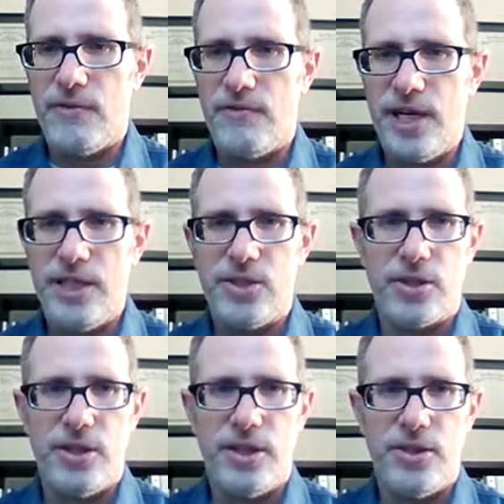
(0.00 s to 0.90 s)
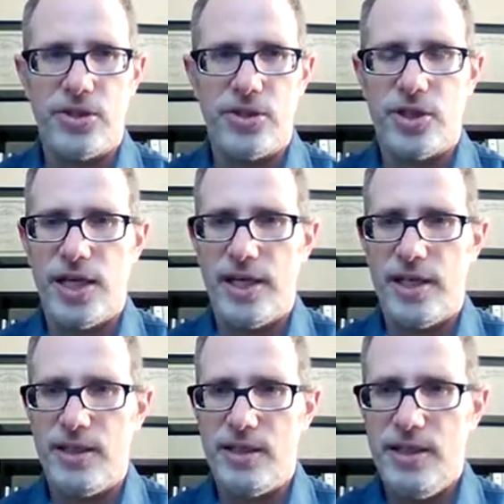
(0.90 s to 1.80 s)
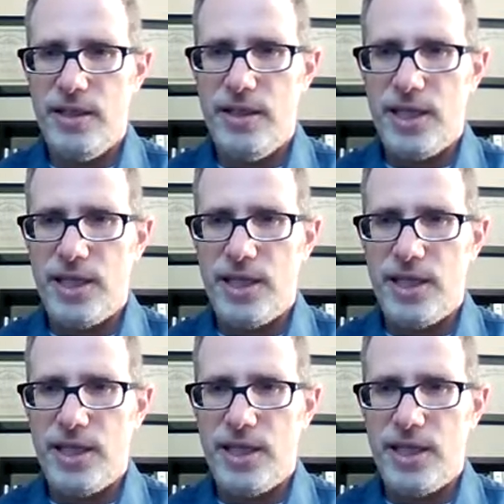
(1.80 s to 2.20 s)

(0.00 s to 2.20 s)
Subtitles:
a Pfizer clinical trial, and I